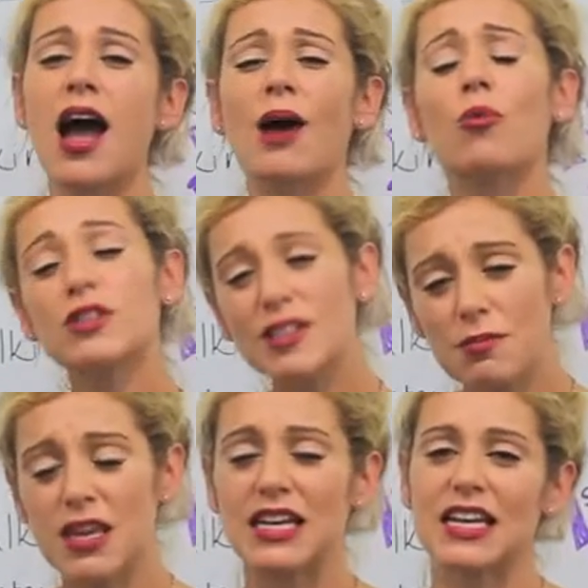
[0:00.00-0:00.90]
And what I
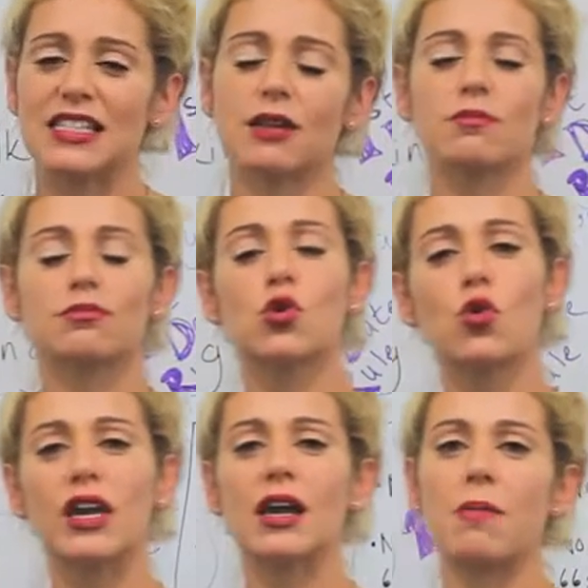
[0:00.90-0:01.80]
mean is, I'm
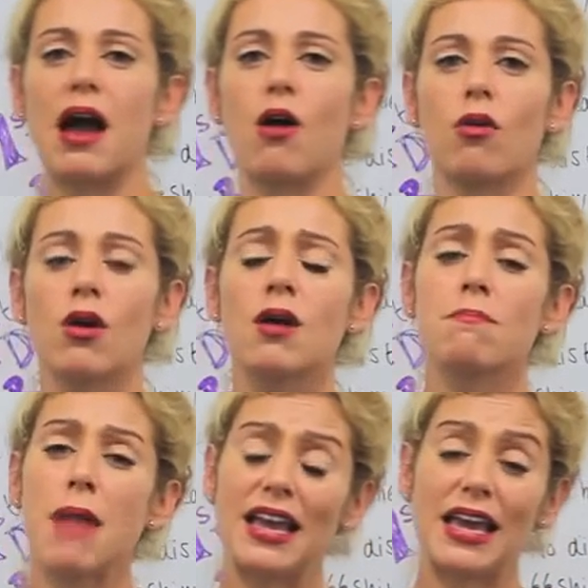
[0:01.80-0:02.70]
talking about
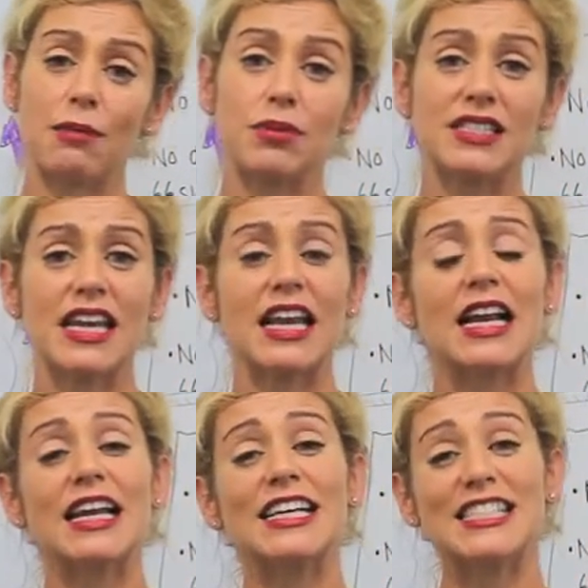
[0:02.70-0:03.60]
making
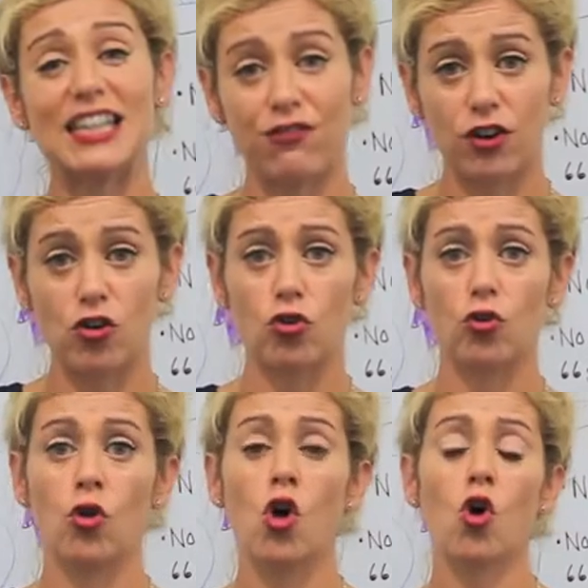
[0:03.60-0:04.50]
particularly
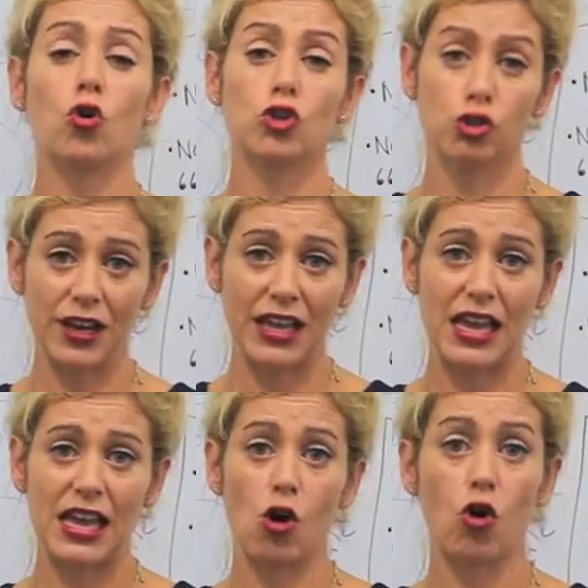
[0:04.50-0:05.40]
difficult or
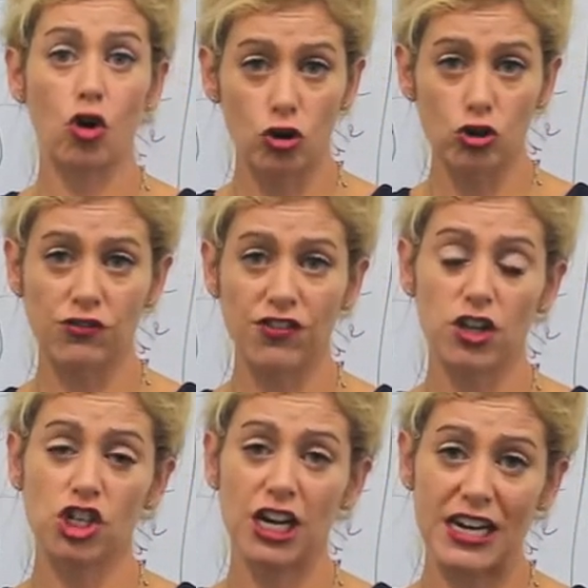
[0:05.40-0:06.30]
tricky or
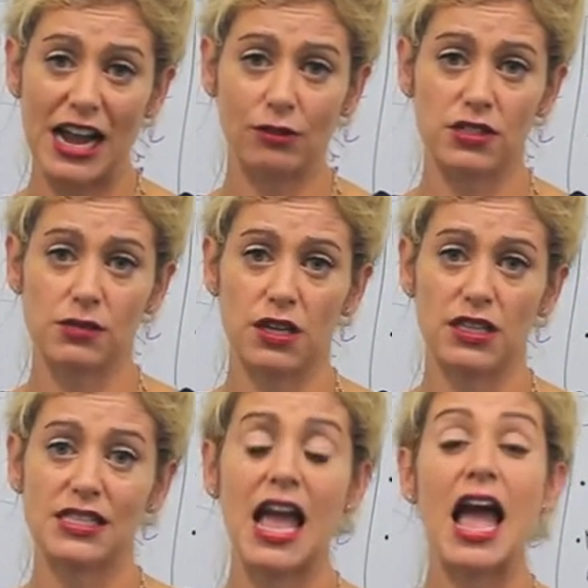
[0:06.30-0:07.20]
controversial announcements